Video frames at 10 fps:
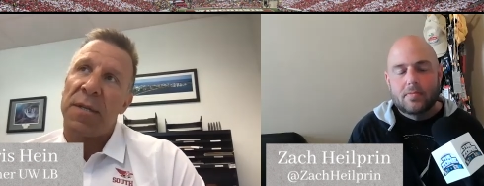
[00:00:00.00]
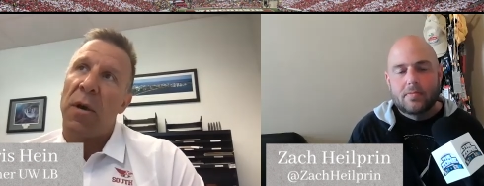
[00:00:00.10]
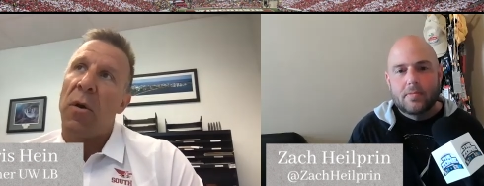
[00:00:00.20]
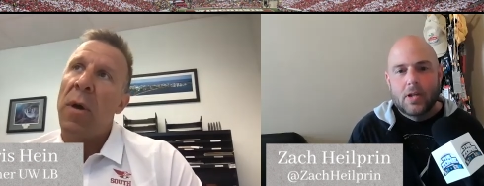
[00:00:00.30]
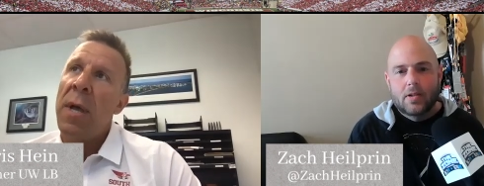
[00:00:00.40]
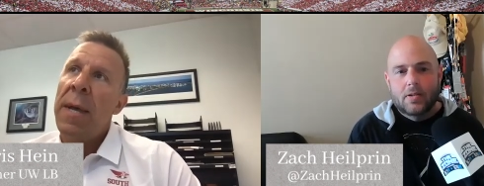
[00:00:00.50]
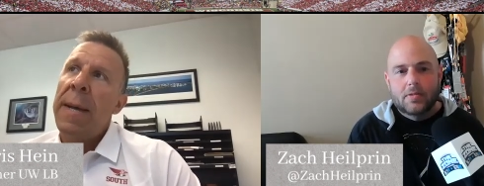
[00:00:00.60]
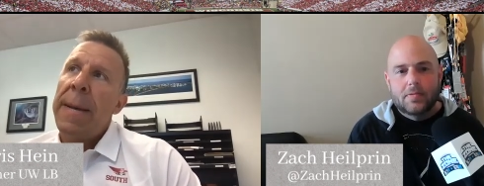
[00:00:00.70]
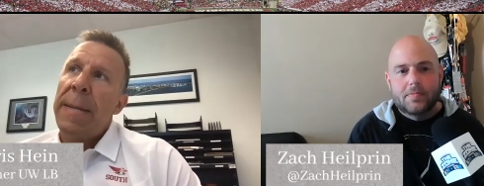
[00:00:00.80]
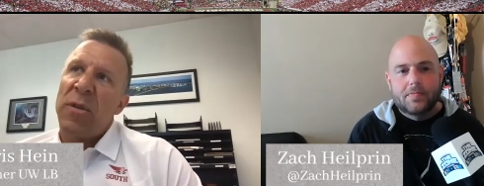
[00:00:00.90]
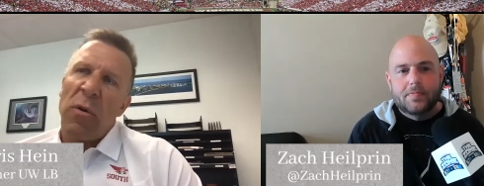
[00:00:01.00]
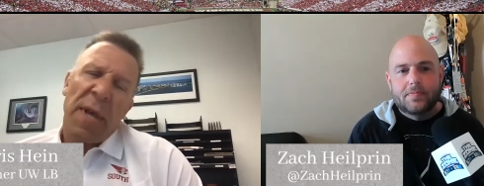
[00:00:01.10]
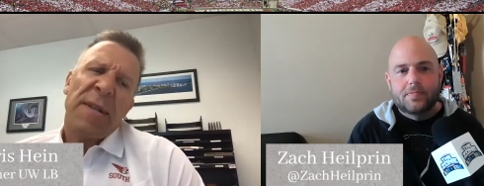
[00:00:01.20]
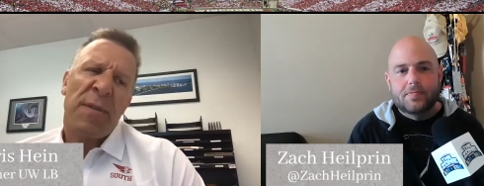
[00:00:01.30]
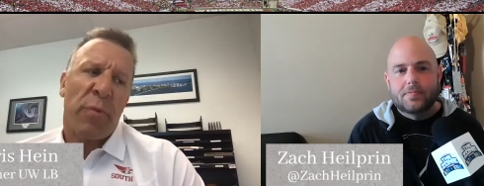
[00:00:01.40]
Speaker 1: So, so
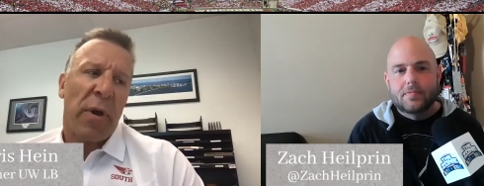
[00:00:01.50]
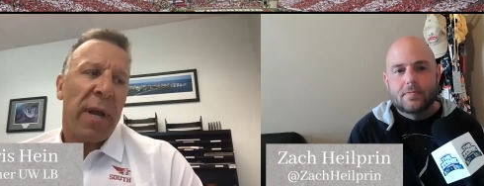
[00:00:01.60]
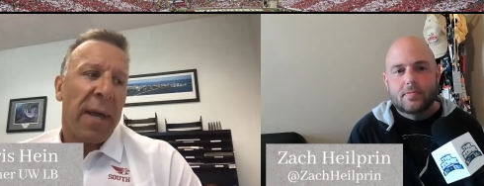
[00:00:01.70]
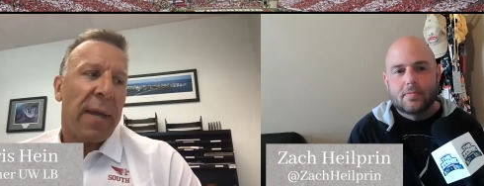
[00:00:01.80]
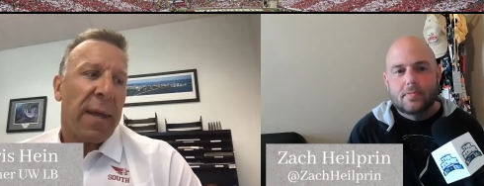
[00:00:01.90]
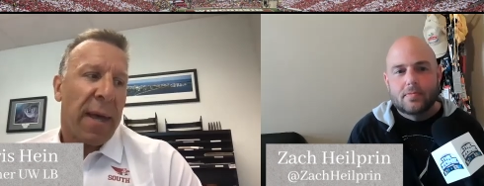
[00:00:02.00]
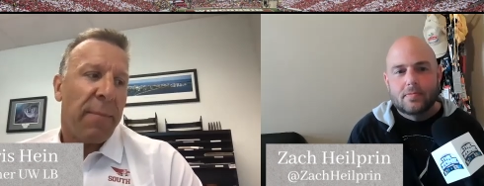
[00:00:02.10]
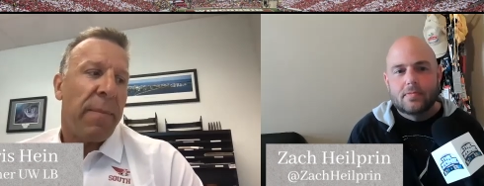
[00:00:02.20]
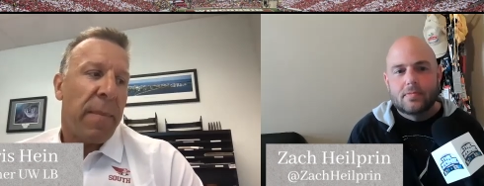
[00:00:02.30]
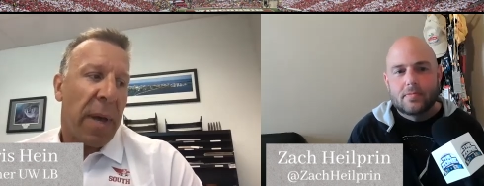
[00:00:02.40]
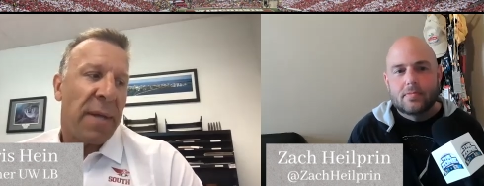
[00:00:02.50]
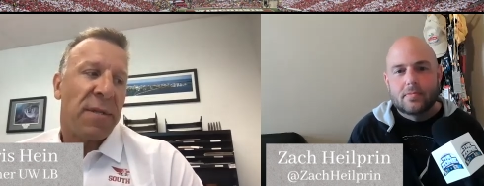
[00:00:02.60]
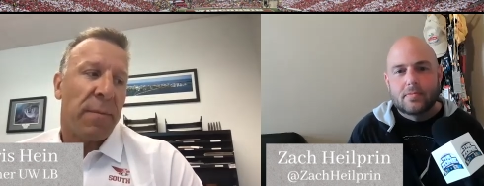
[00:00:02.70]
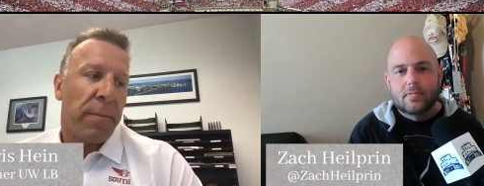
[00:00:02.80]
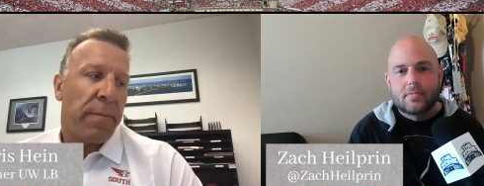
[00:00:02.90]
that spring, I, I I
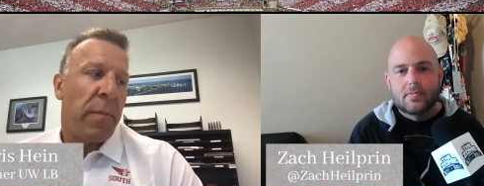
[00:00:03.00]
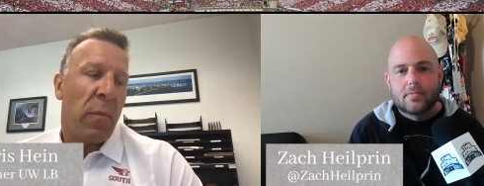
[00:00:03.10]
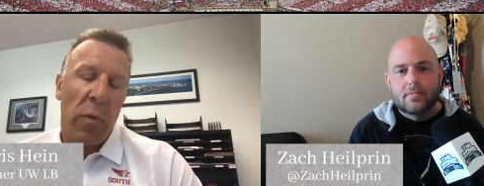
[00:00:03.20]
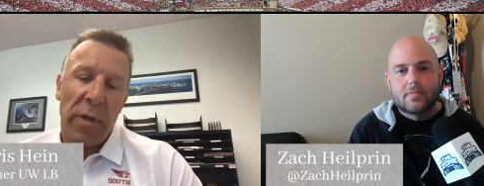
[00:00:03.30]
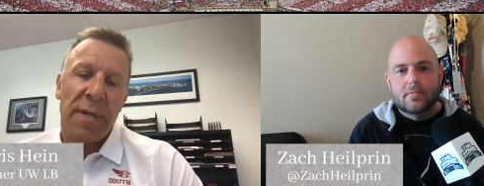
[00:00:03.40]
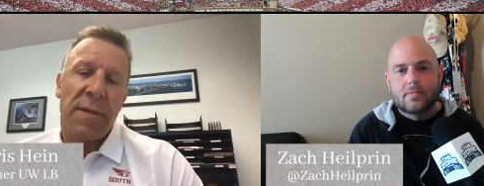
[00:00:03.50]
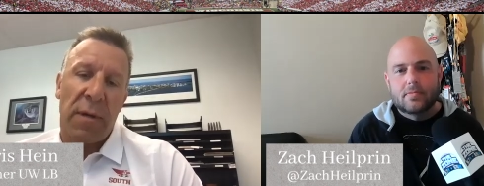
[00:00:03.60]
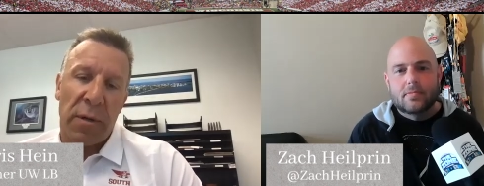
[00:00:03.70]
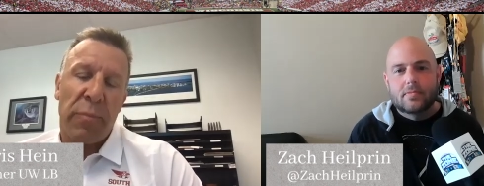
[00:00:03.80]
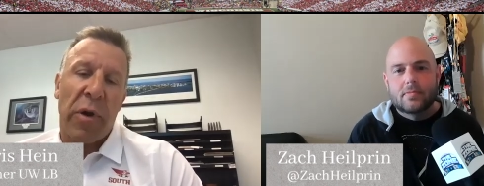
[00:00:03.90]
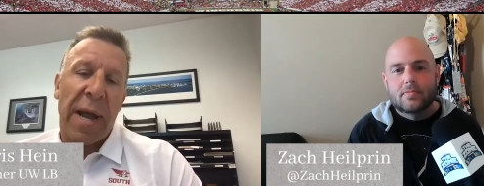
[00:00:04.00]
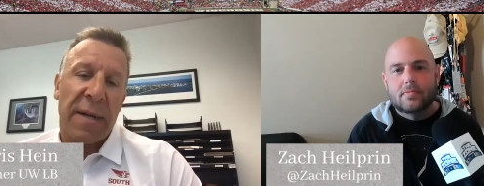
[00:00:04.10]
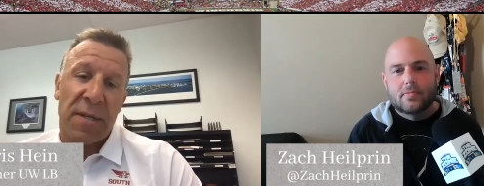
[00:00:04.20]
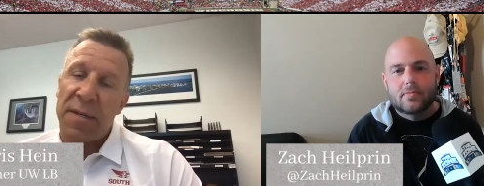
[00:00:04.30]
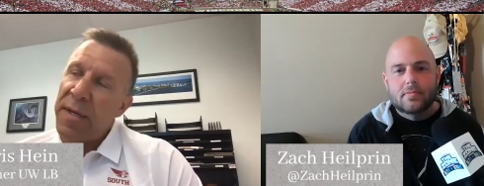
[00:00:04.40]
had some really good
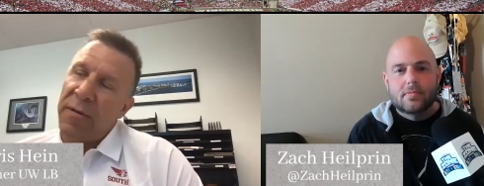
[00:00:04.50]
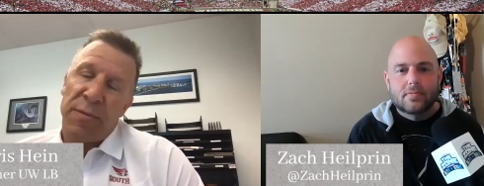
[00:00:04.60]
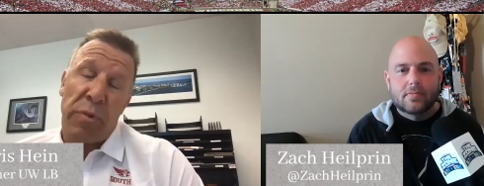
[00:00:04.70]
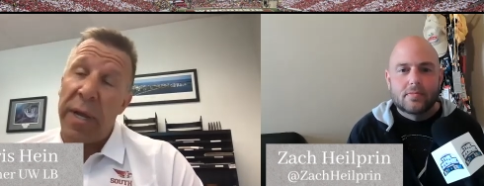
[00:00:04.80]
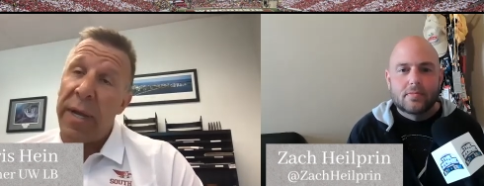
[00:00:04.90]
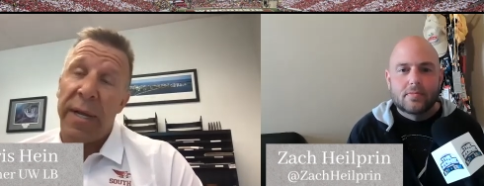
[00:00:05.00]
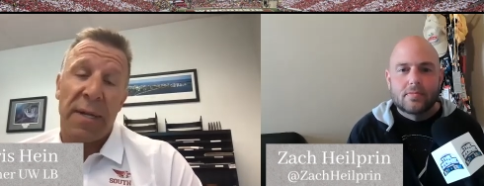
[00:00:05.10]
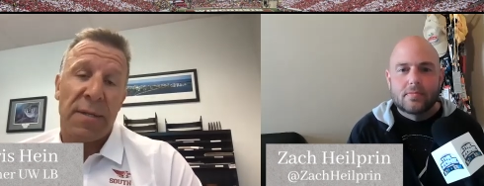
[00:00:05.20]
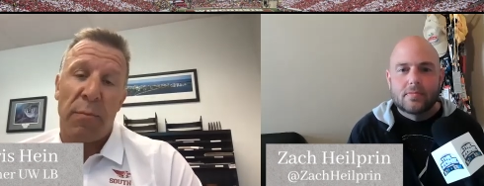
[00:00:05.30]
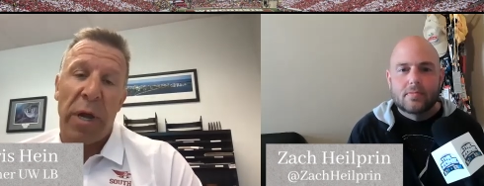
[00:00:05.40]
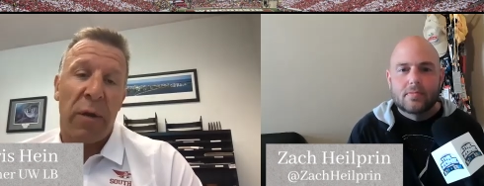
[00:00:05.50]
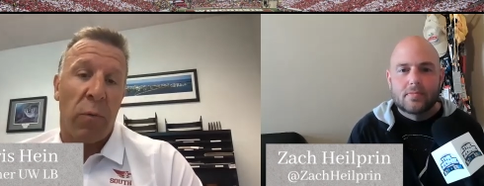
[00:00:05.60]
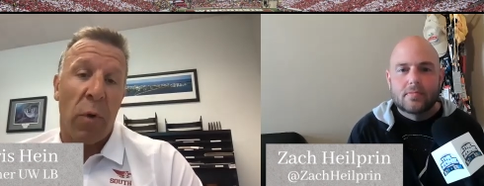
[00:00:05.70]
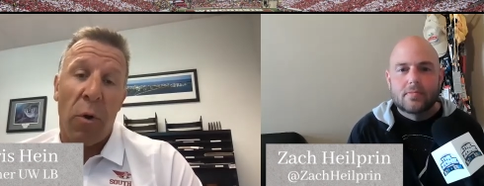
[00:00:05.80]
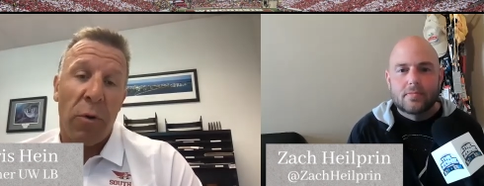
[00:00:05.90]
practices, and I was playing against Mike
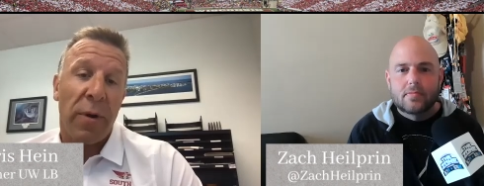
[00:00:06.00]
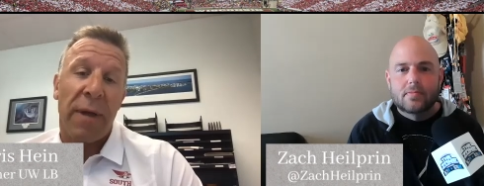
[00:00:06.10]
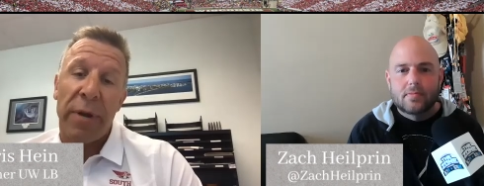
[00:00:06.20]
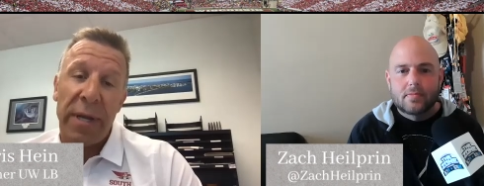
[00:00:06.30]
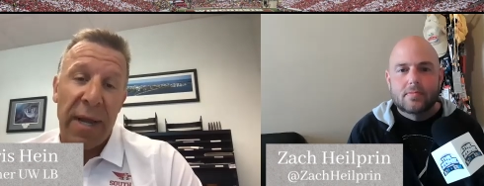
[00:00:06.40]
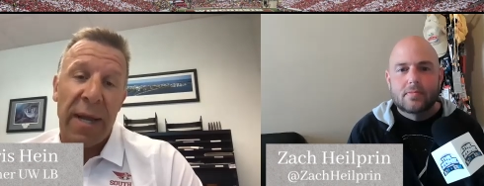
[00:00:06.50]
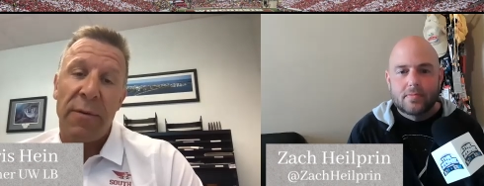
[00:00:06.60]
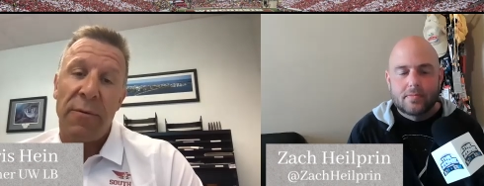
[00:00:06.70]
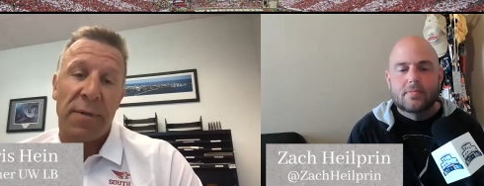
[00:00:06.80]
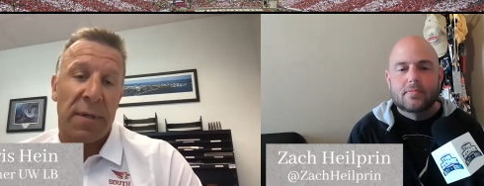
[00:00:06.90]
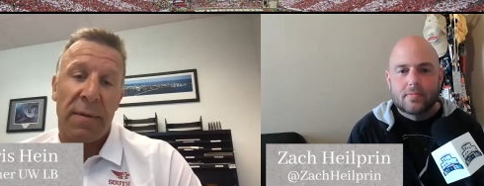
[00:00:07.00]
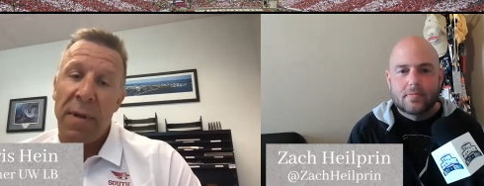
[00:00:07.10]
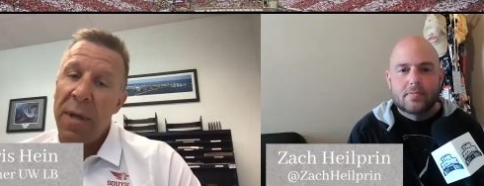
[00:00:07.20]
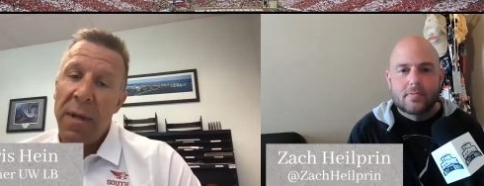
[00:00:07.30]
Roan every day, who was a